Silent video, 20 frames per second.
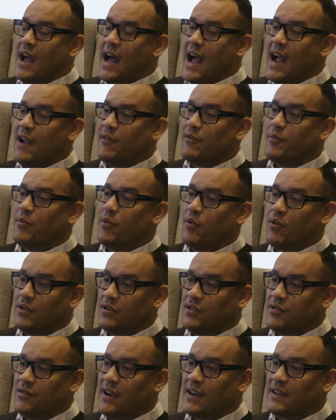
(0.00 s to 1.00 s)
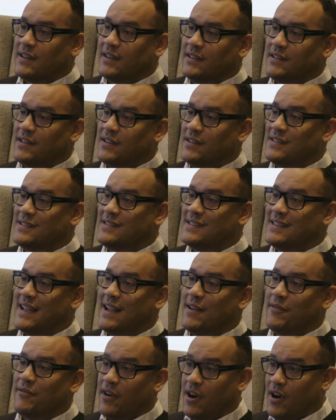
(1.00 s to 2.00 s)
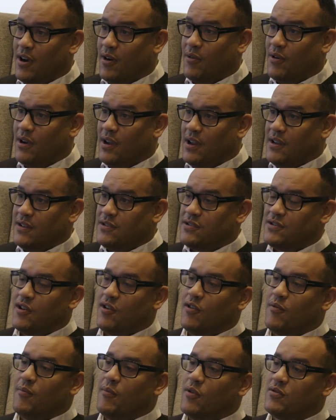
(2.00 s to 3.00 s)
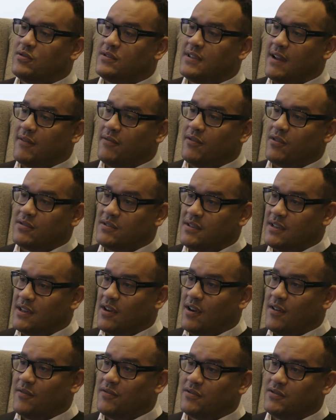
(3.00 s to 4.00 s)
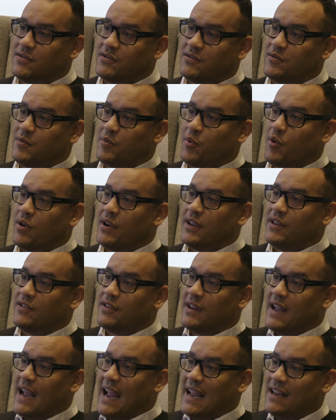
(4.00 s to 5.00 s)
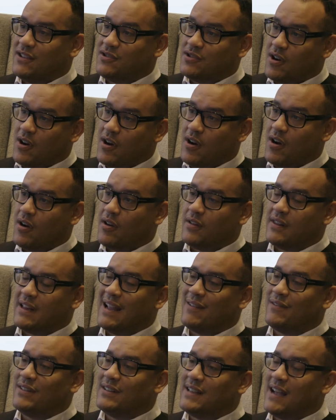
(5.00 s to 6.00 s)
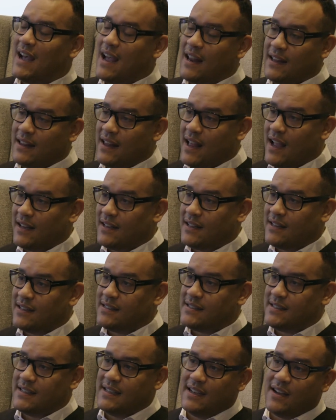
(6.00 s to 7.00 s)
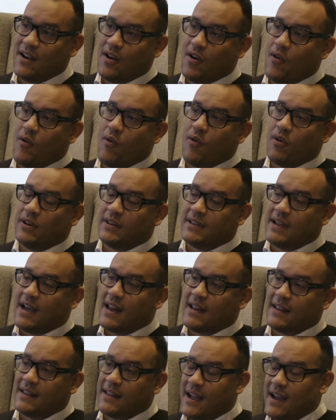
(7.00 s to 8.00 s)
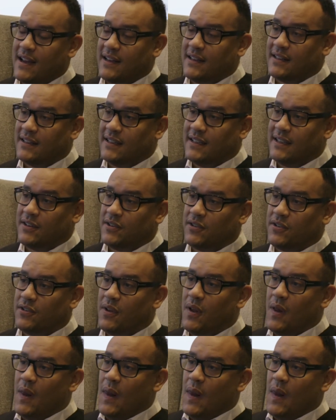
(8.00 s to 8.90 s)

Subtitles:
I report directly to the CFO. So most diversity officers report either to HR, they have a dotted line to the CEO, or a dotted line to legal.